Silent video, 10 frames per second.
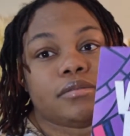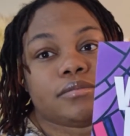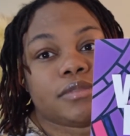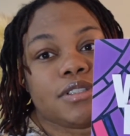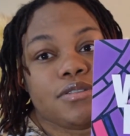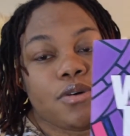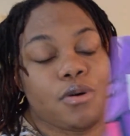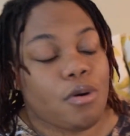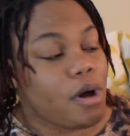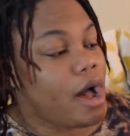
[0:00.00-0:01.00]

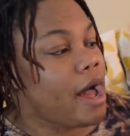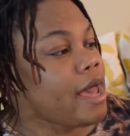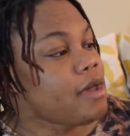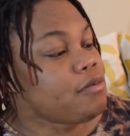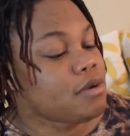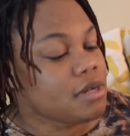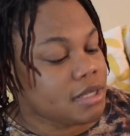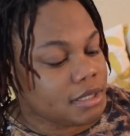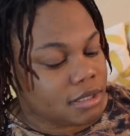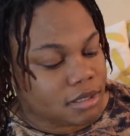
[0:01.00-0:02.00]
So
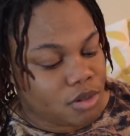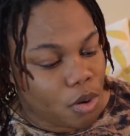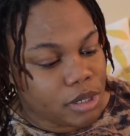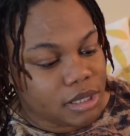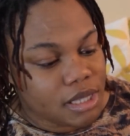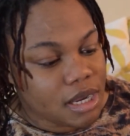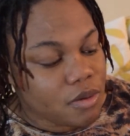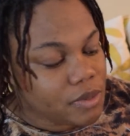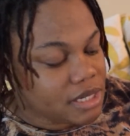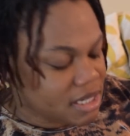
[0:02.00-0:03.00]
the only
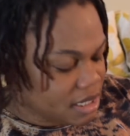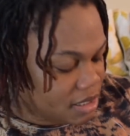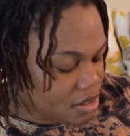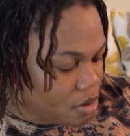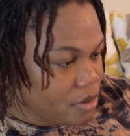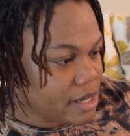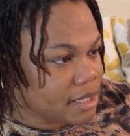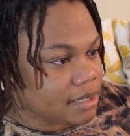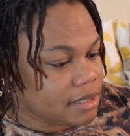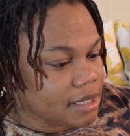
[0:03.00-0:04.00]
thing with this now
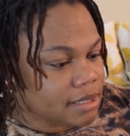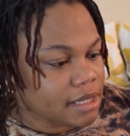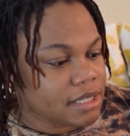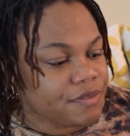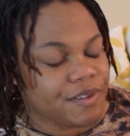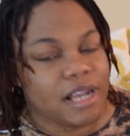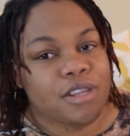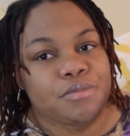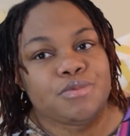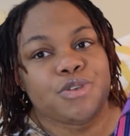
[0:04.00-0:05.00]
is this is
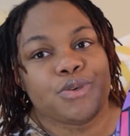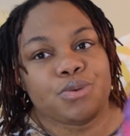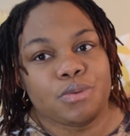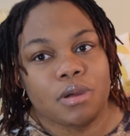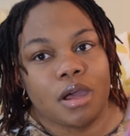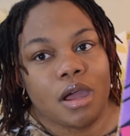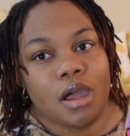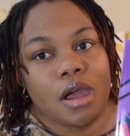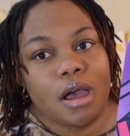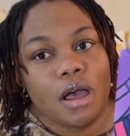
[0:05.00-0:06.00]
volume 2.
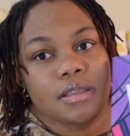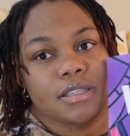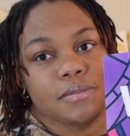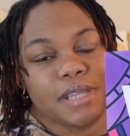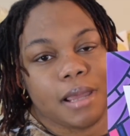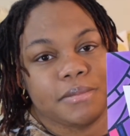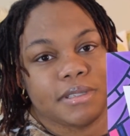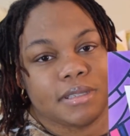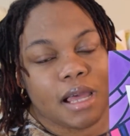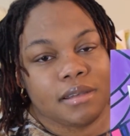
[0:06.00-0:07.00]

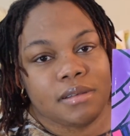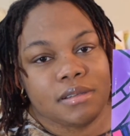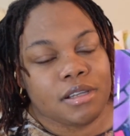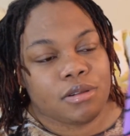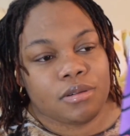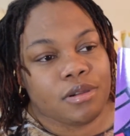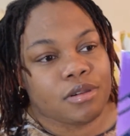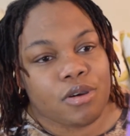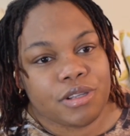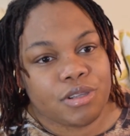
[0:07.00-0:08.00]
Sometimes I, you know,
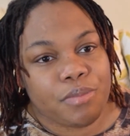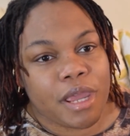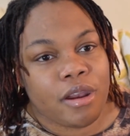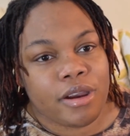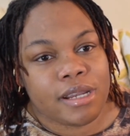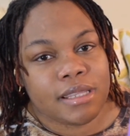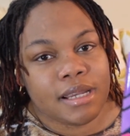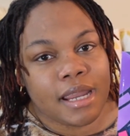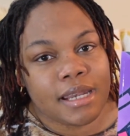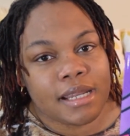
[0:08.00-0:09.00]
going to bed or
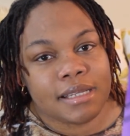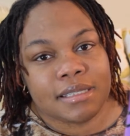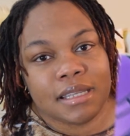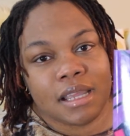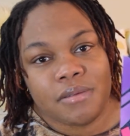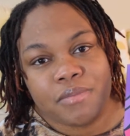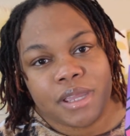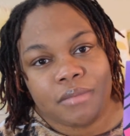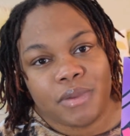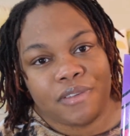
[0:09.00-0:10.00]
anything like that, instead of me
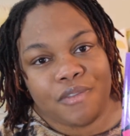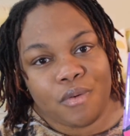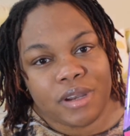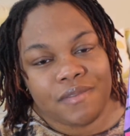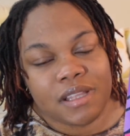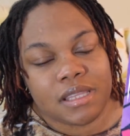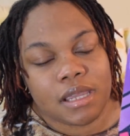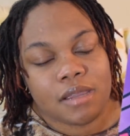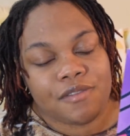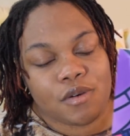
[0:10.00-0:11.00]
and my phone,
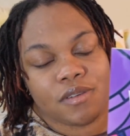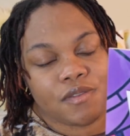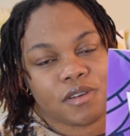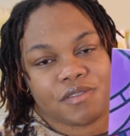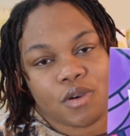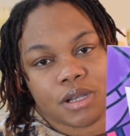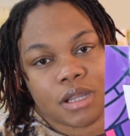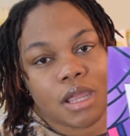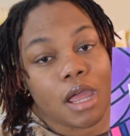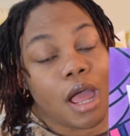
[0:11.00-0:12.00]
everything phone, I
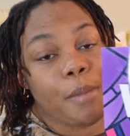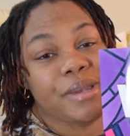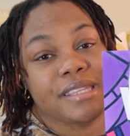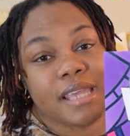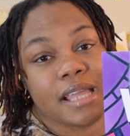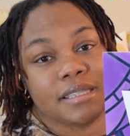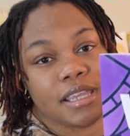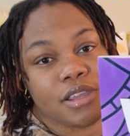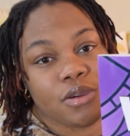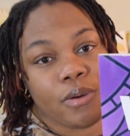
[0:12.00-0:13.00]
decide
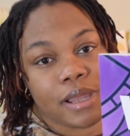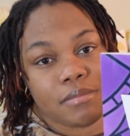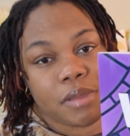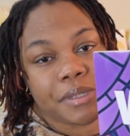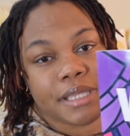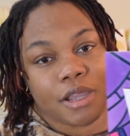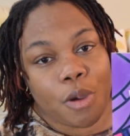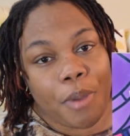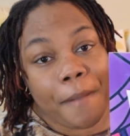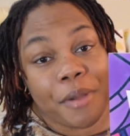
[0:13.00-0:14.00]
say, you know what, let me take
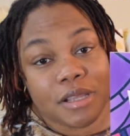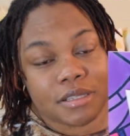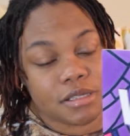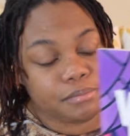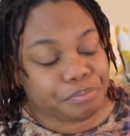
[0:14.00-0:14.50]
up a puzzle.